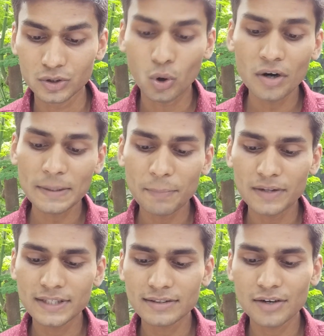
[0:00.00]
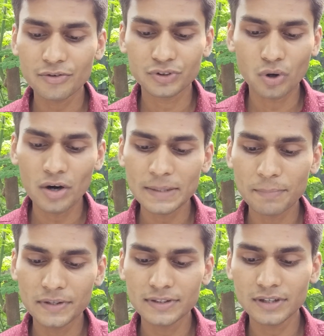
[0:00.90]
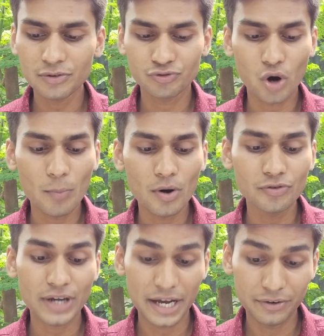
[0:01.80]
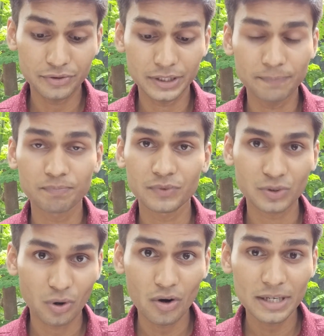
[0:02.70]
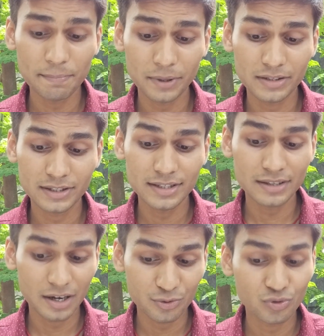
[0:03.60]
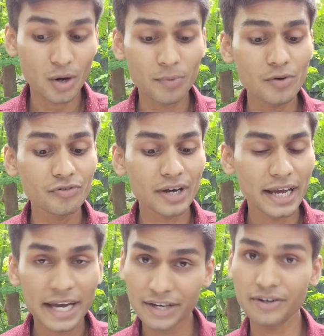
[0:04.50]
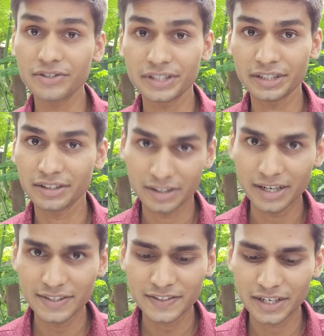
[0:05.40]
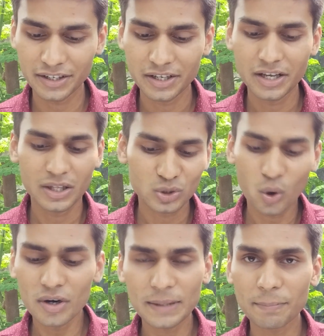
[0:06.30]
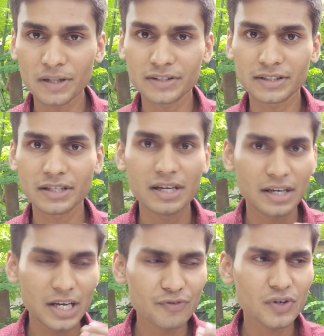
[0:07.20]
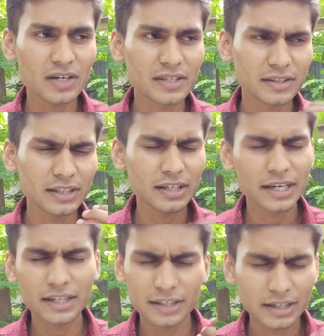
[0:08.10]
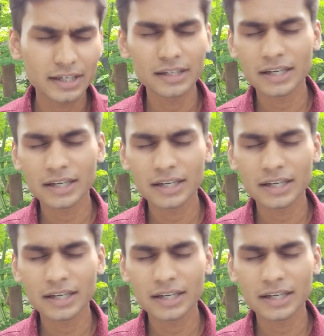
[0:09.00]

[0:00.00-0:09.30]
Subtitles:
Thought impulses are form of energy. Thought impulses are form of energy. Understand? Thought impulses. If you are thinking again and